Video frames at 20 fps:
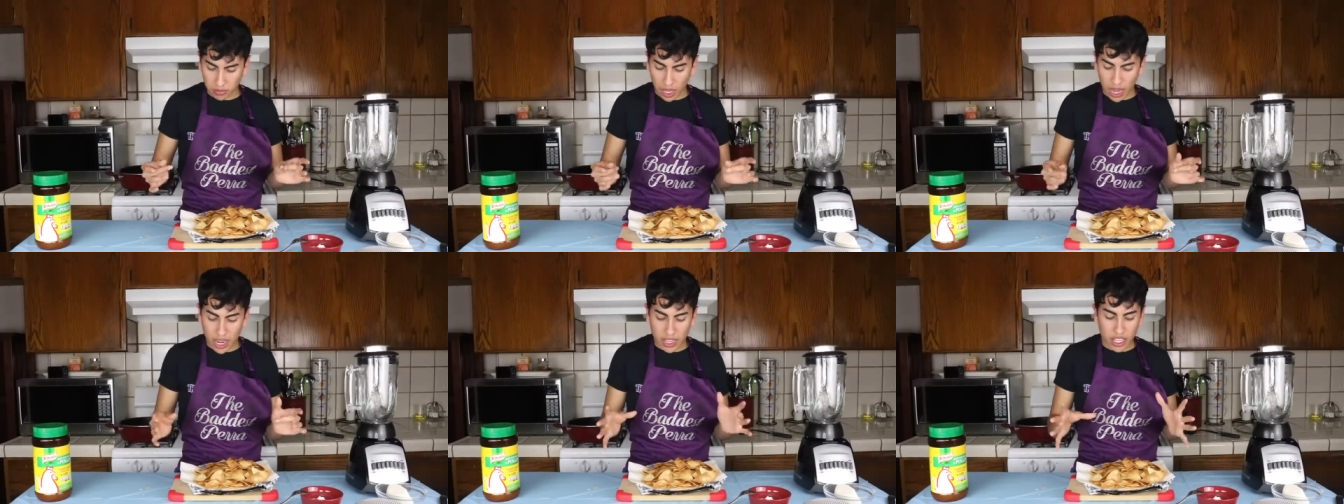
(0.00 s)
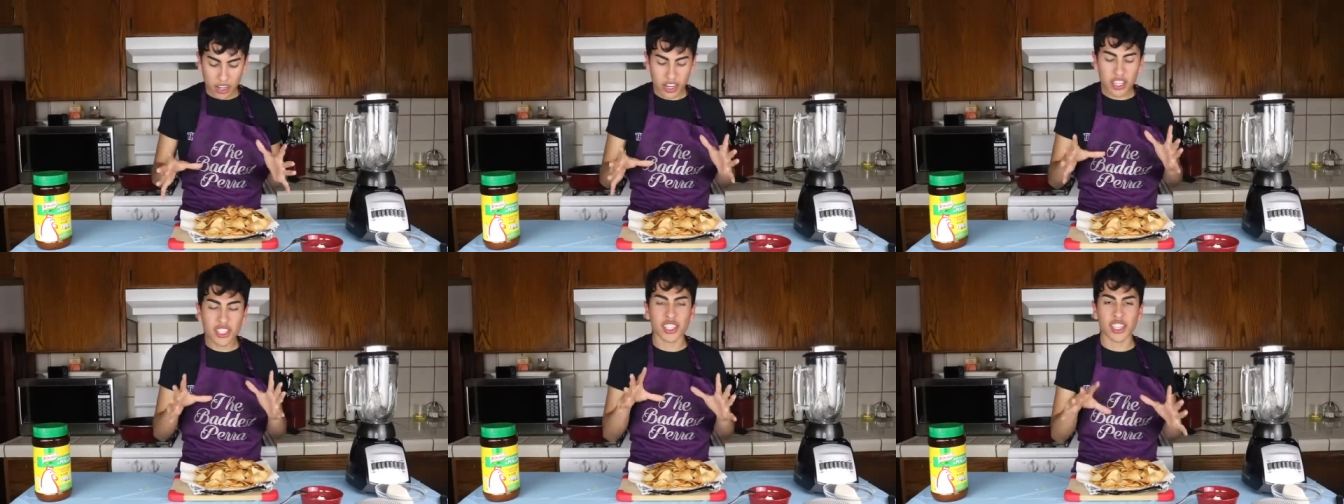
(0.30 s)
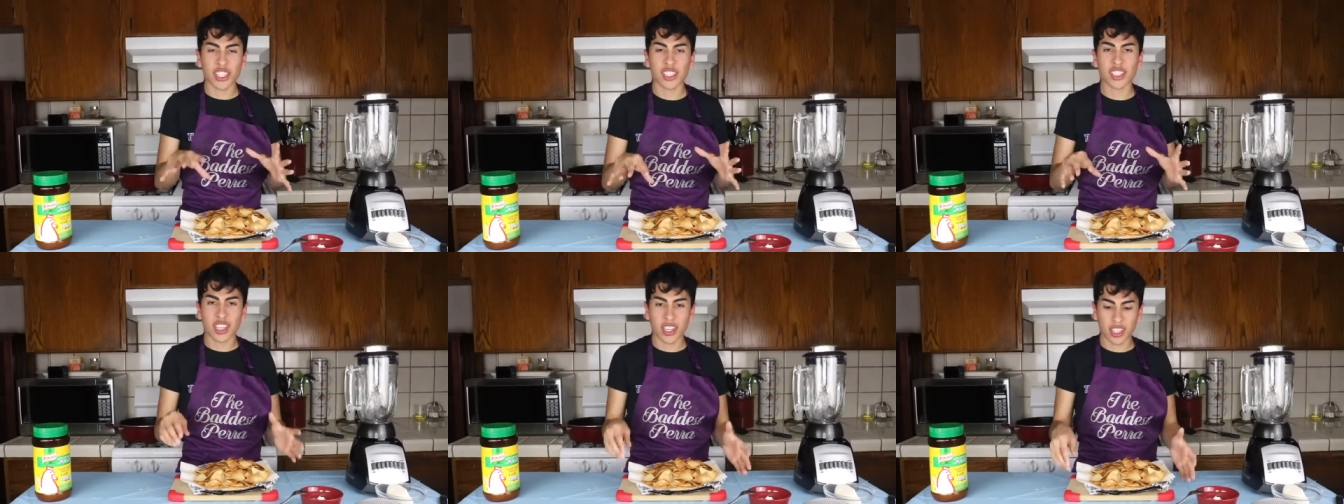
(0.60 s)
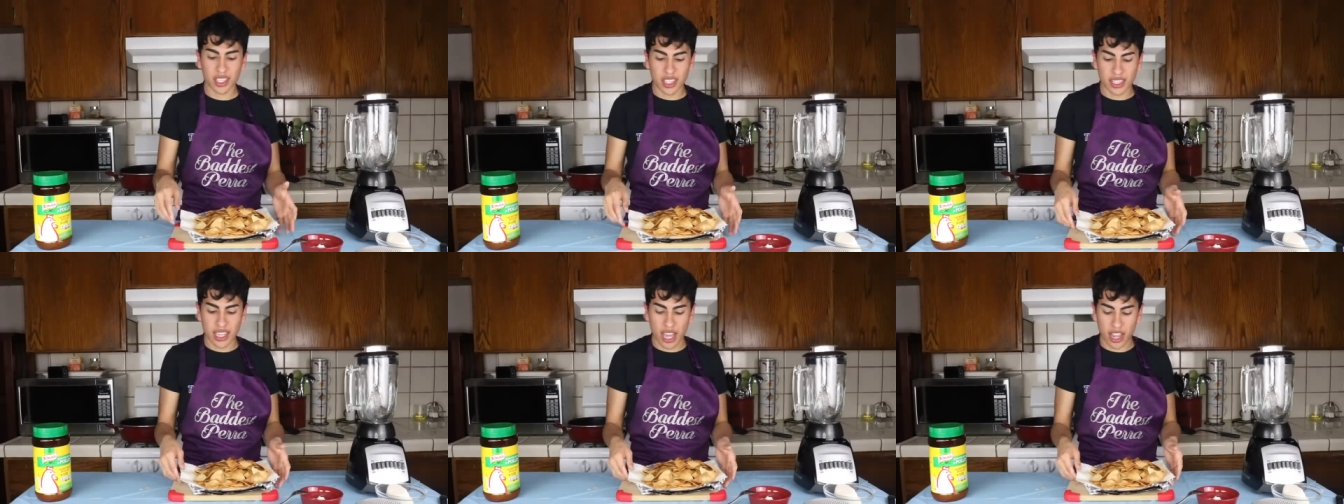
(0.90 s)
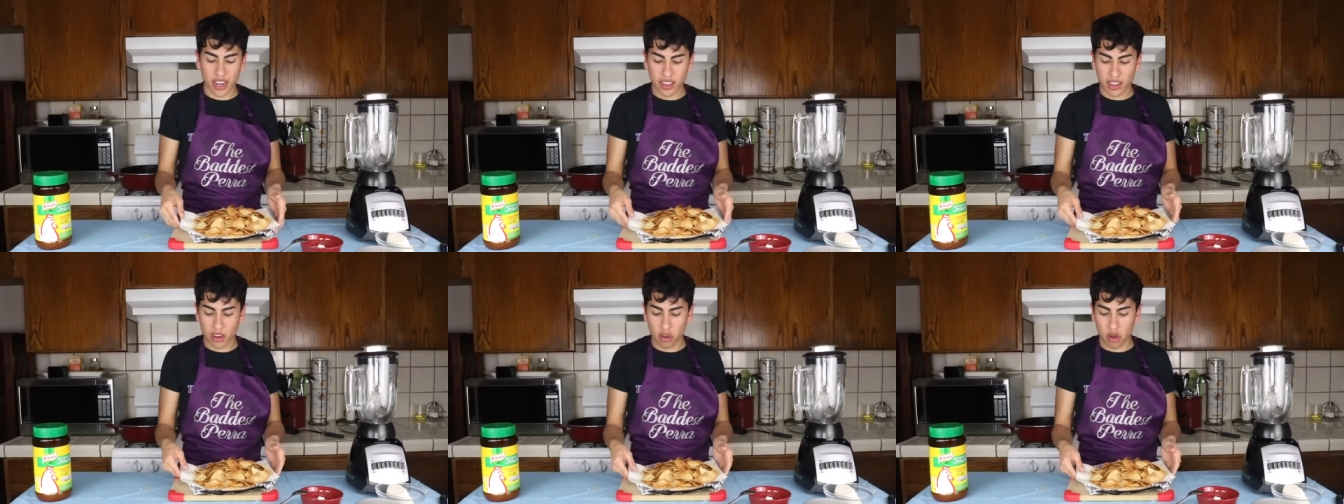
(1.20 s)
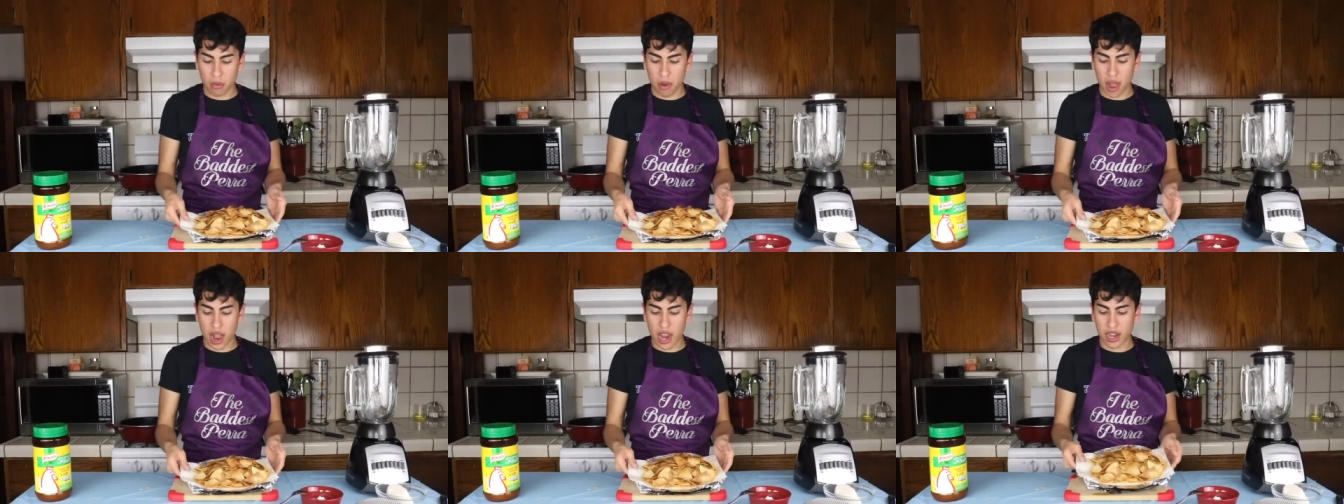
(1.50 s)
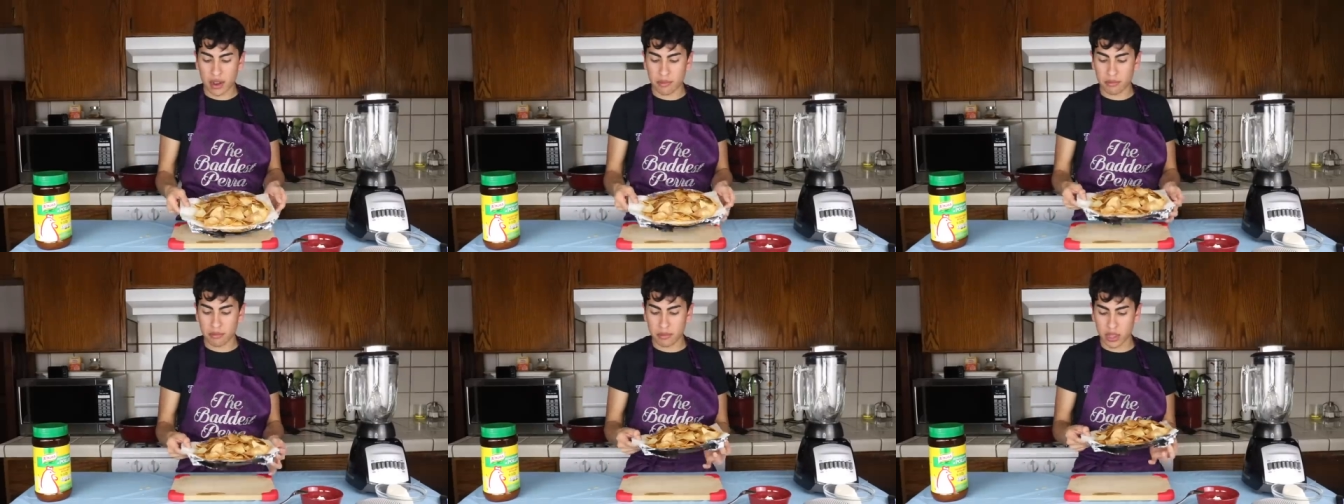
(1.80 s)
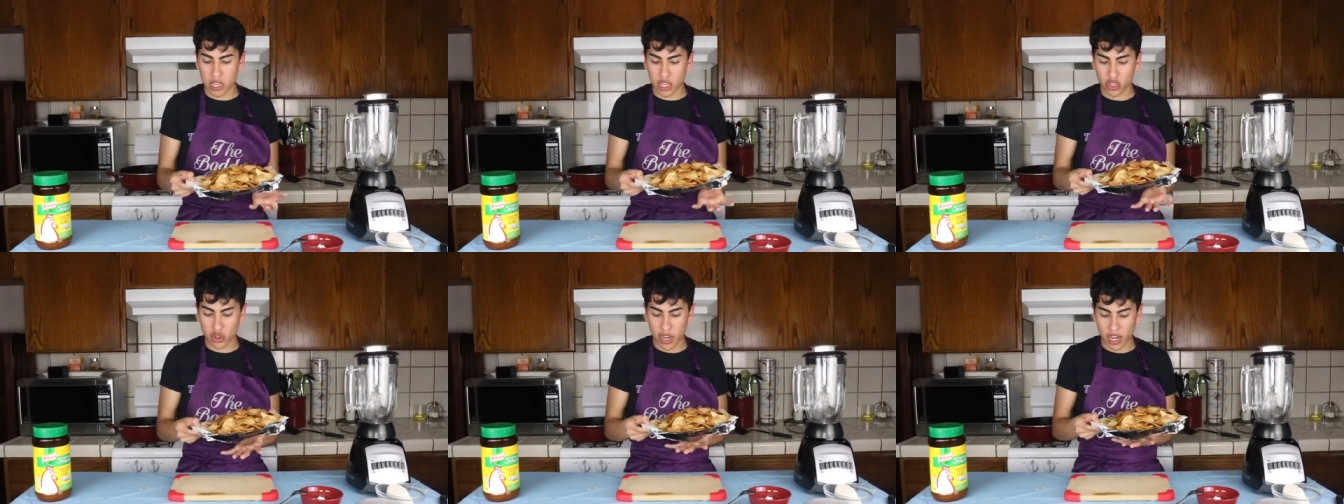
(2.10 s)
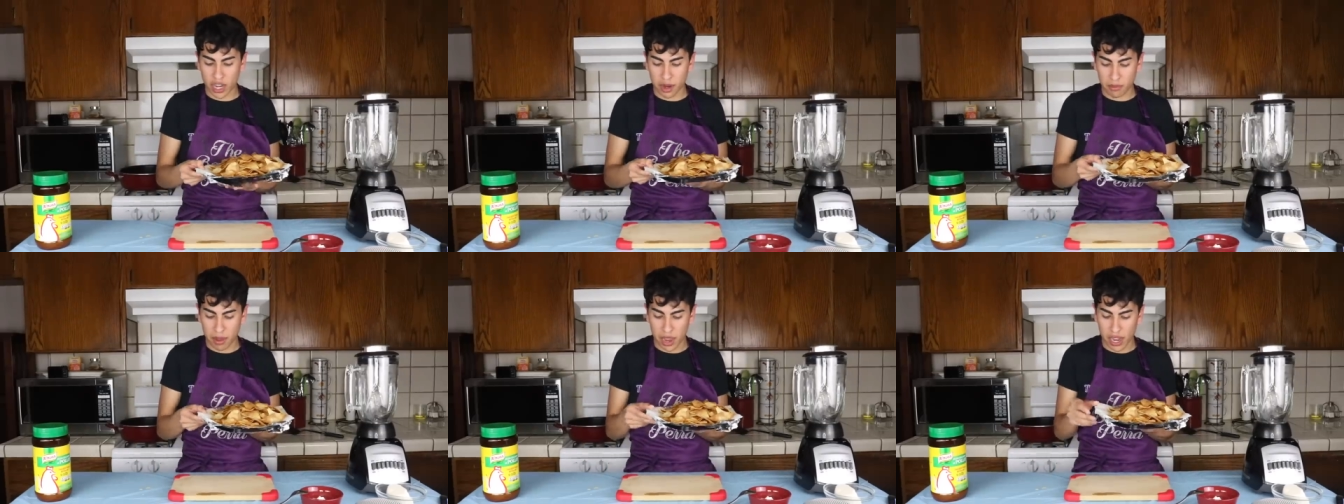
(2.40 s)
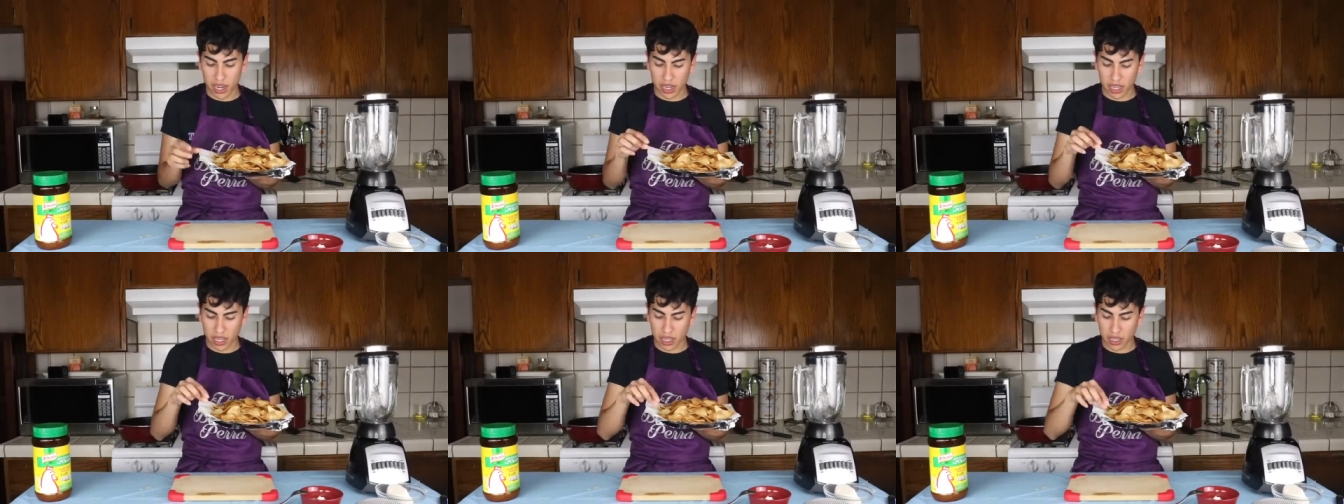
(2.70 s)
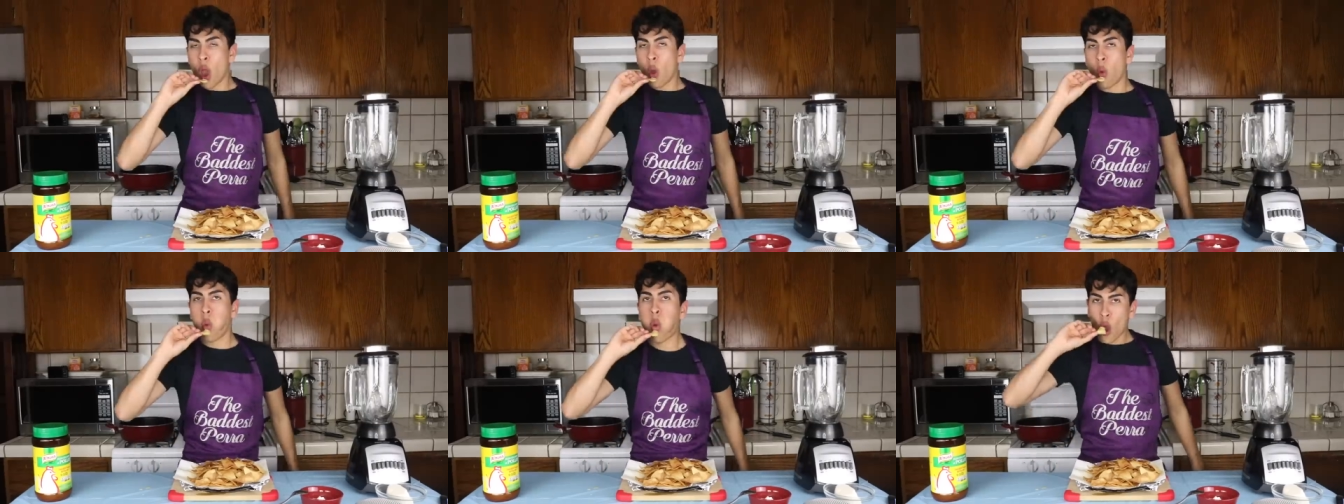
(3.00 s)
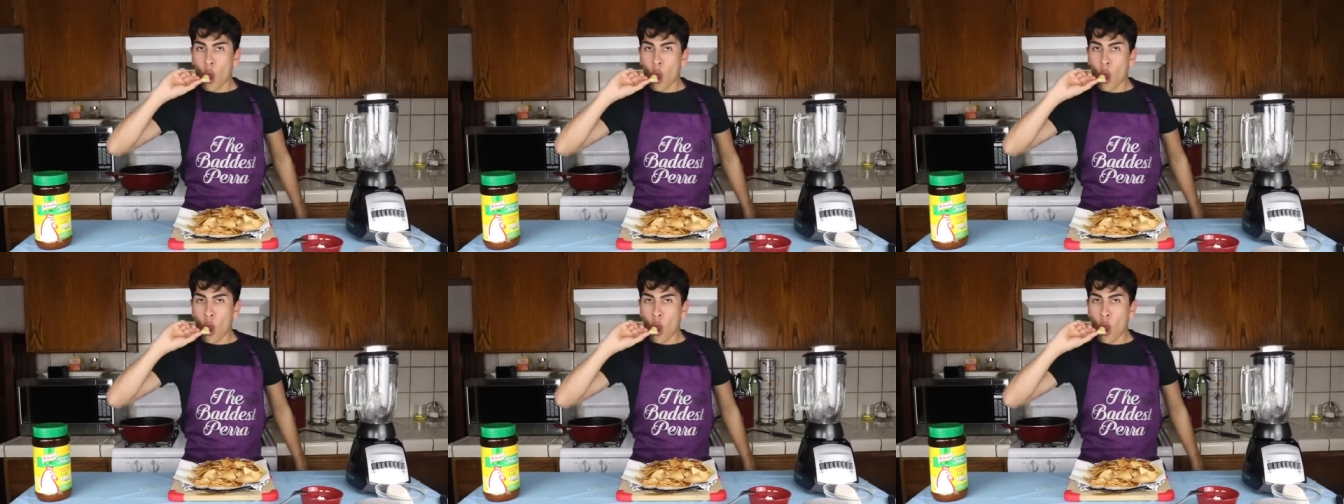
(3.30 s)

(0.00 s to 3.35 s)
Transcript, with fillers: I literally just took these out of the comal and me trying to bite it.